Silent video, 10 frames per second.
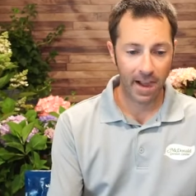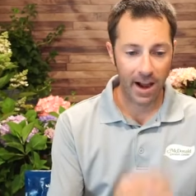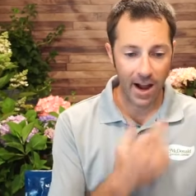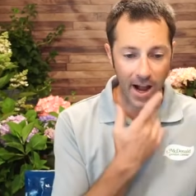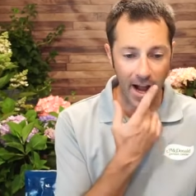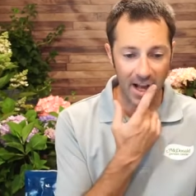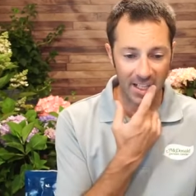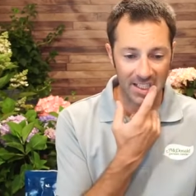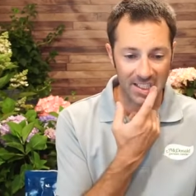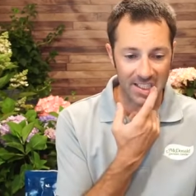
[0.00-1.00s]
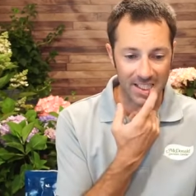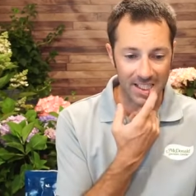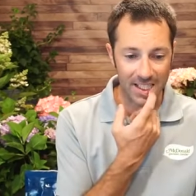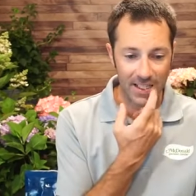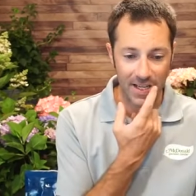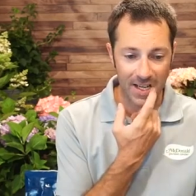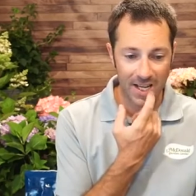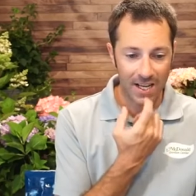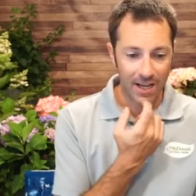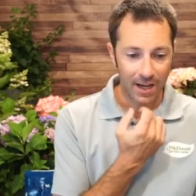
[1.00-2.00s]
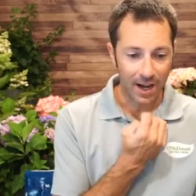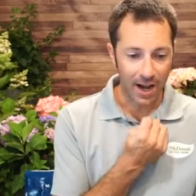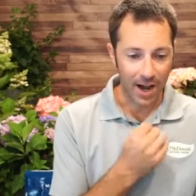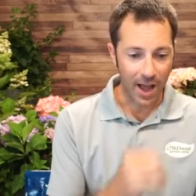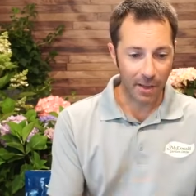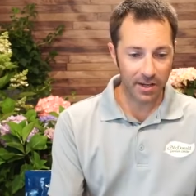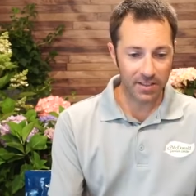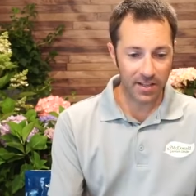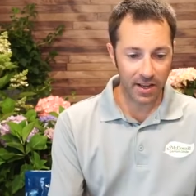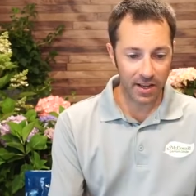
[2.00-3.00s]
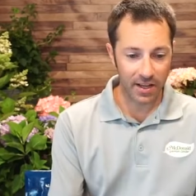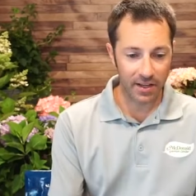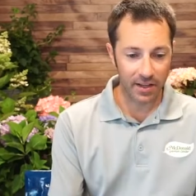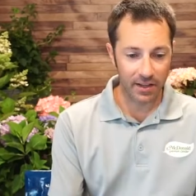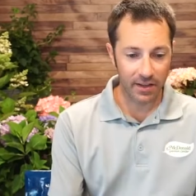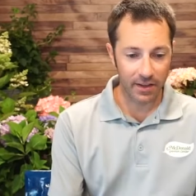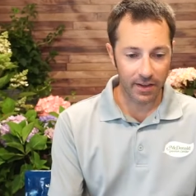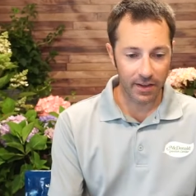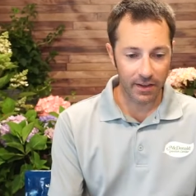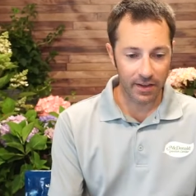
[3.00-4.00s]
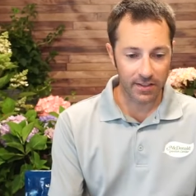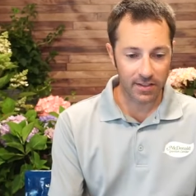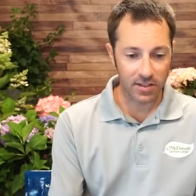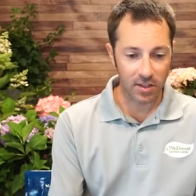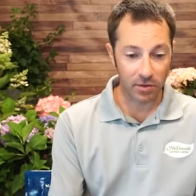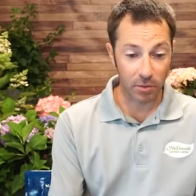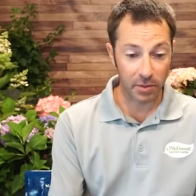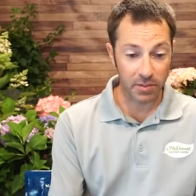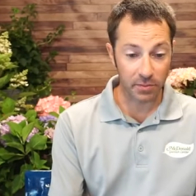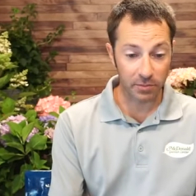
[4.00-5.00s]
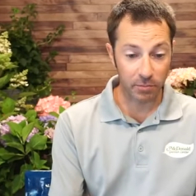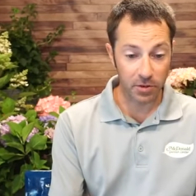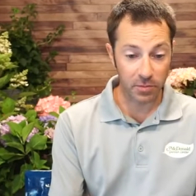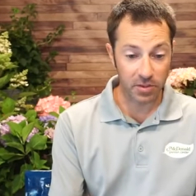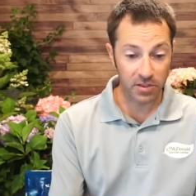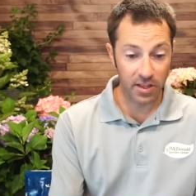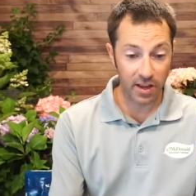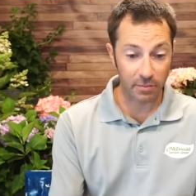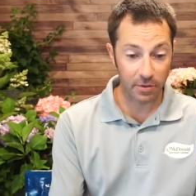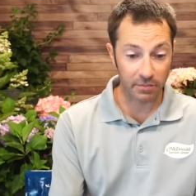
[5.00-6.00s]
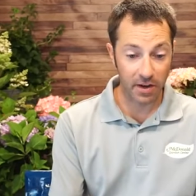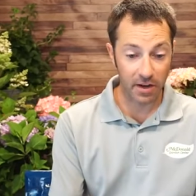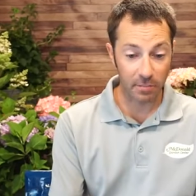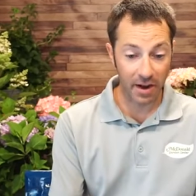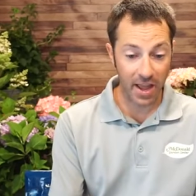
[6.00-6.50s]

Ah, uh, let's see. Uh, Ebony said, "Is this a good replacement for rose bushes that have been invaded by